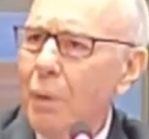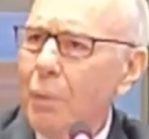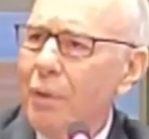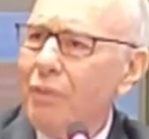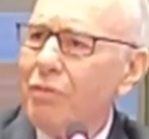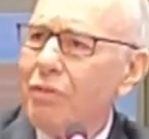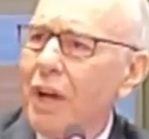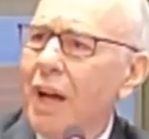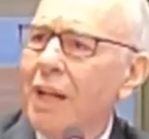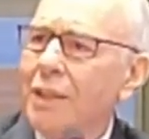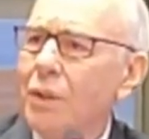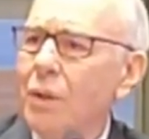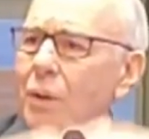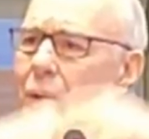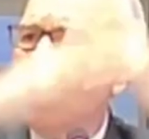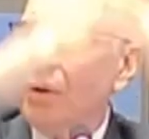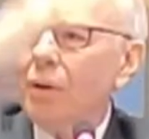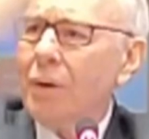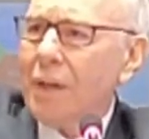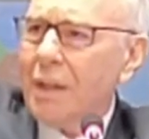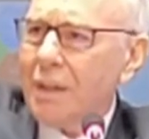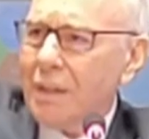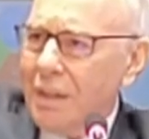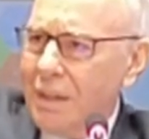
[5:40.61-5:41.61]
We've got to
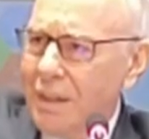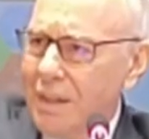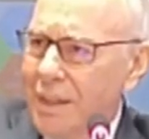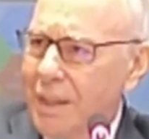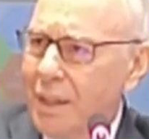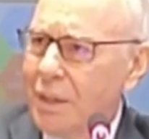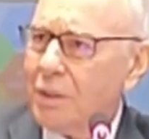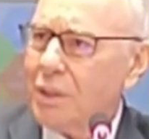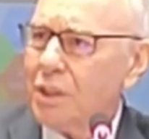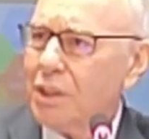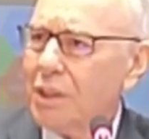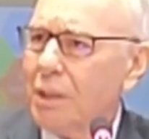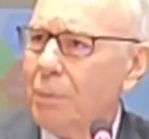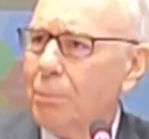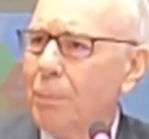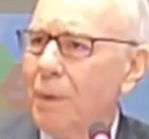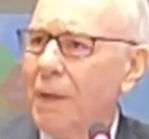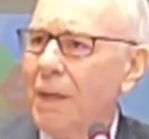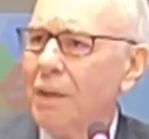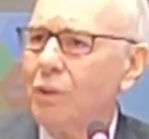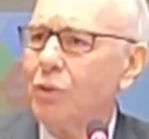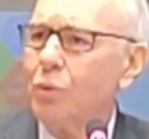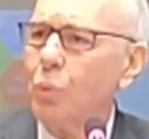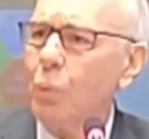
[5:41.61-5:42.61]
look at
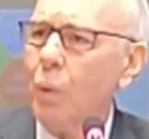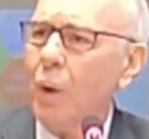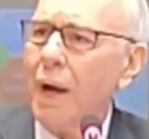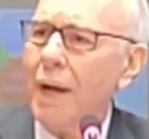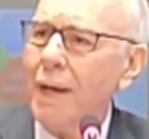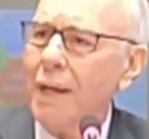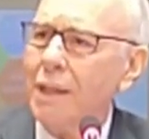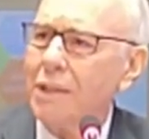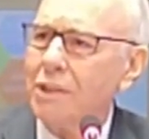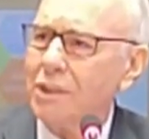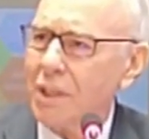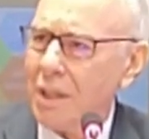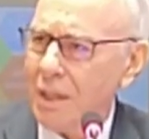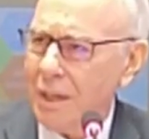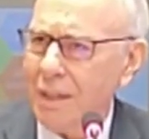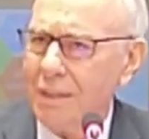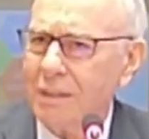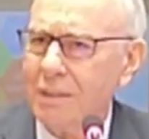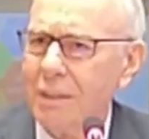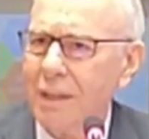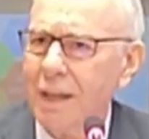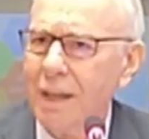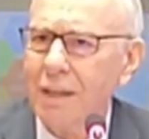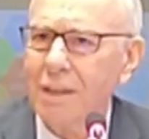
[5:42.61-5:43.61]
leadership in its widest
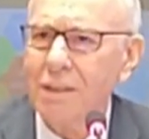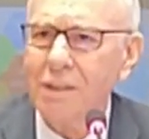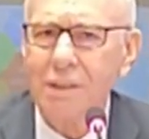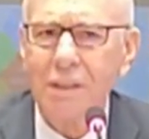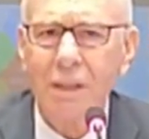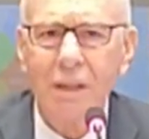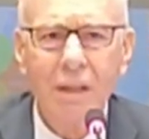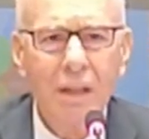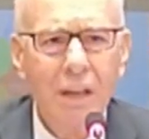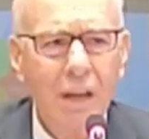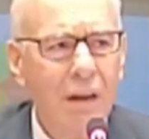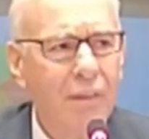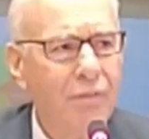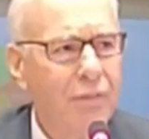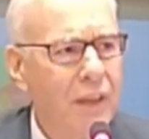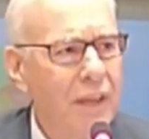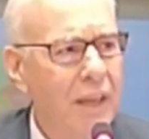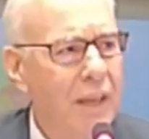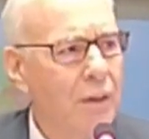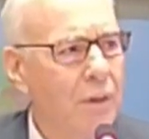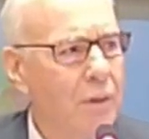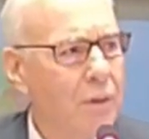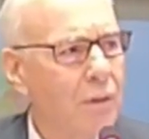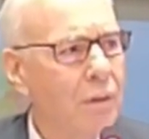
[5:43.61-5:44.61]
context of
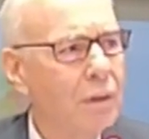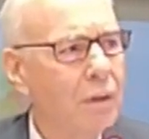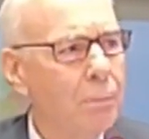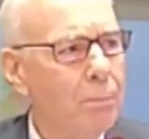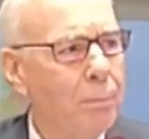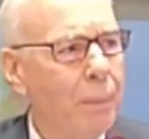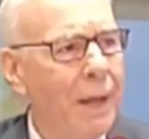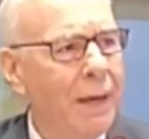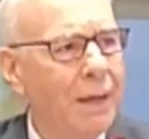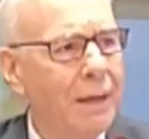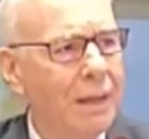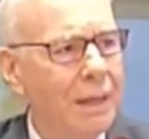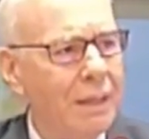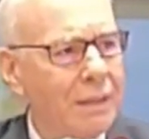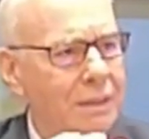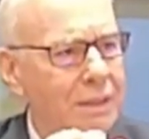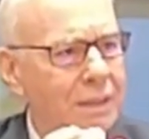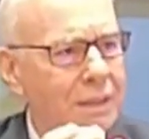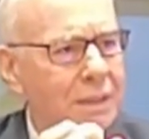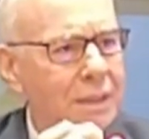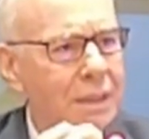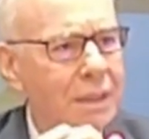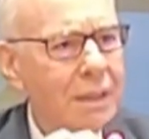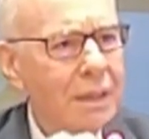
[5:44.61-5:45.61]
the
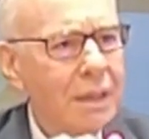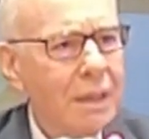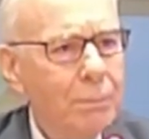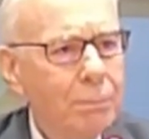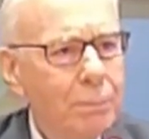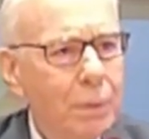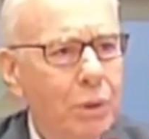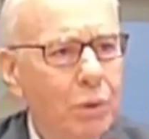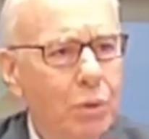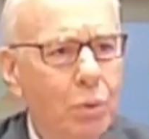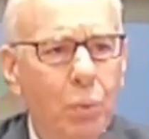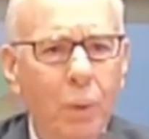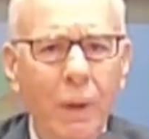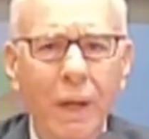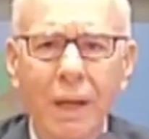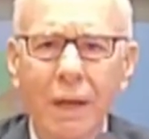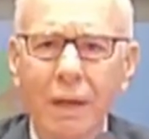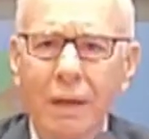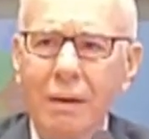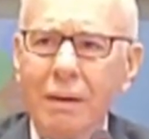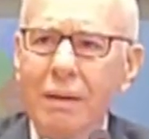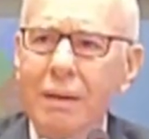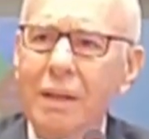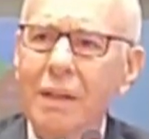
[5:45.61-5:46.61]
interdependence
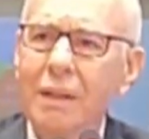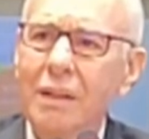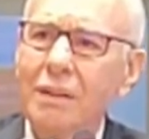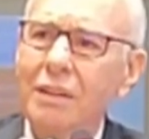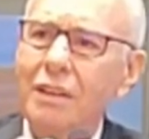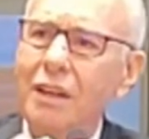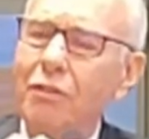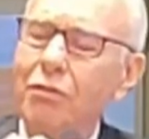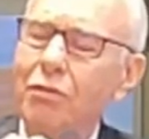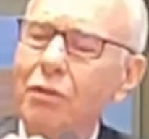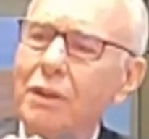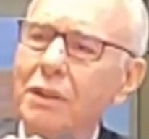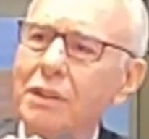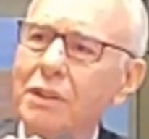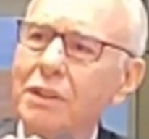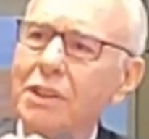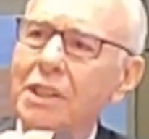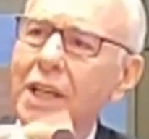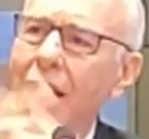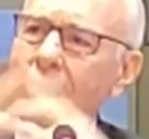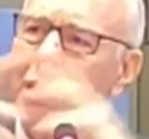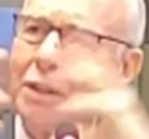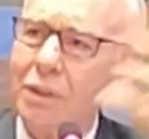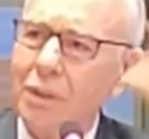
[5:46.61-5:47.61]
between different
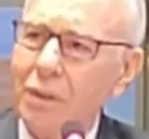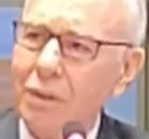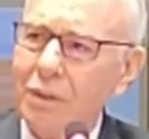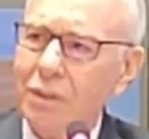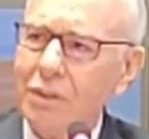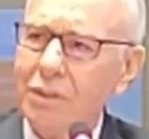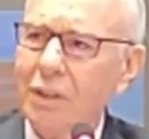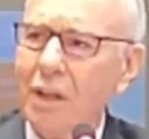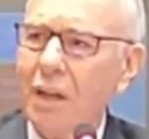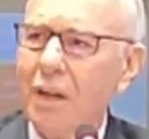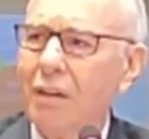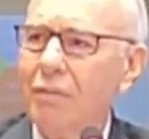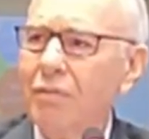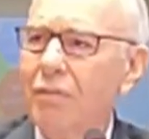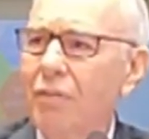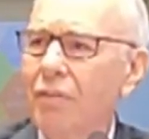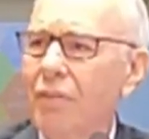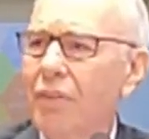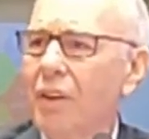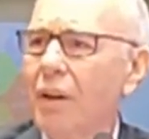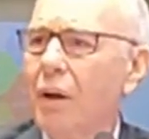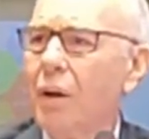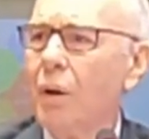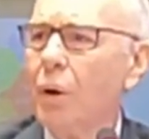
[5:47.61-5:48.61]
sectors
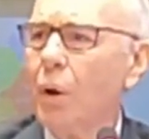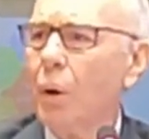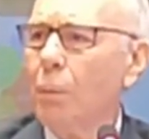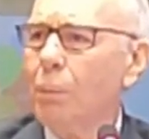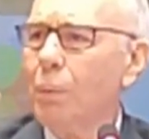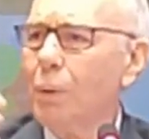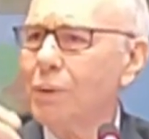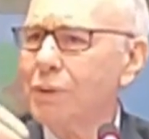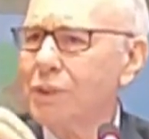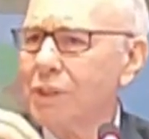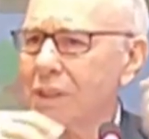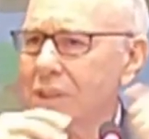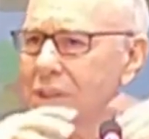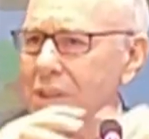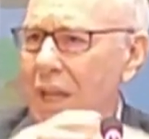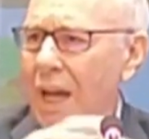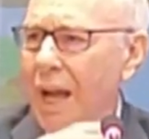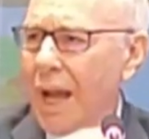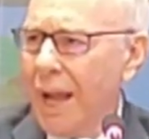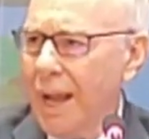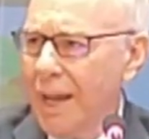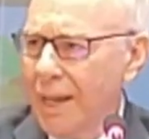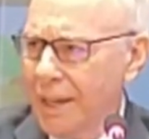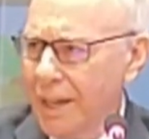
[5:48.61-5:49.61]
of the global
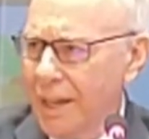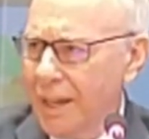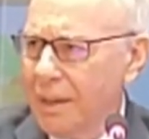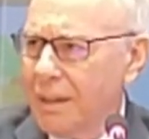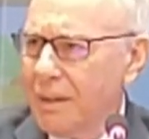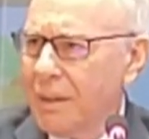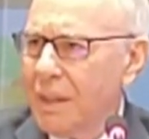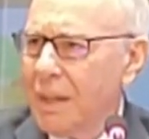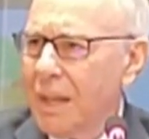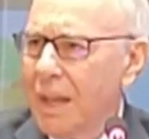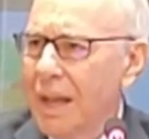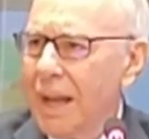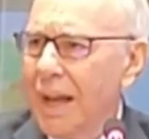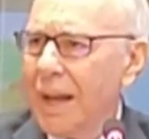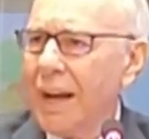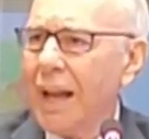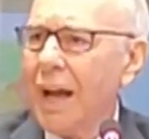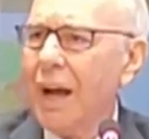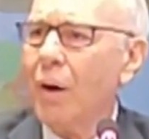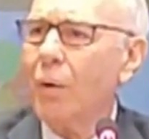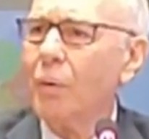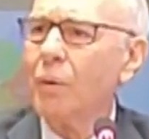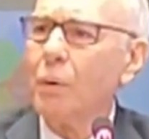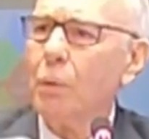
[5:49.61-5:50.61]
society
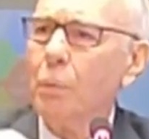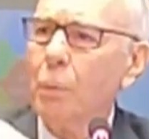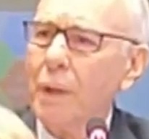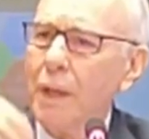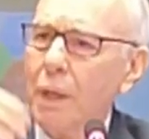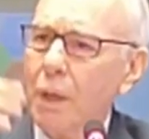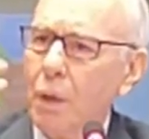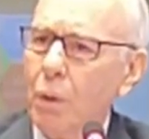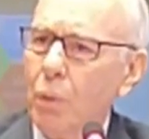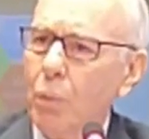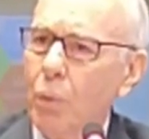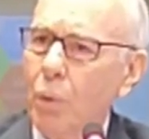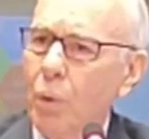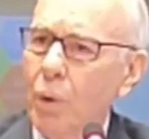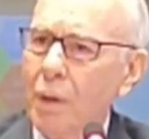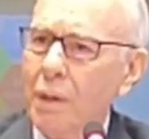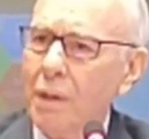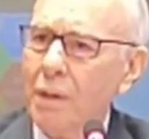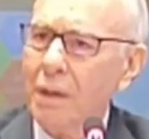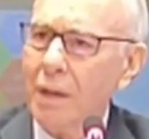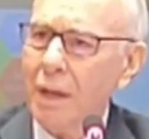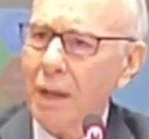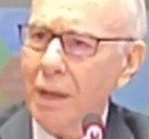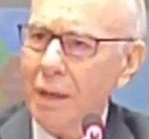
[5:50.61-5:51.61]
and how do we
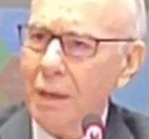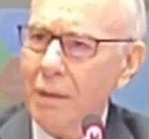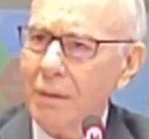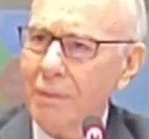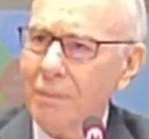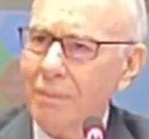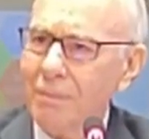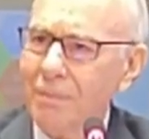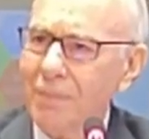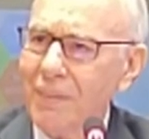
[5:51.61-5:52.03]
coordinate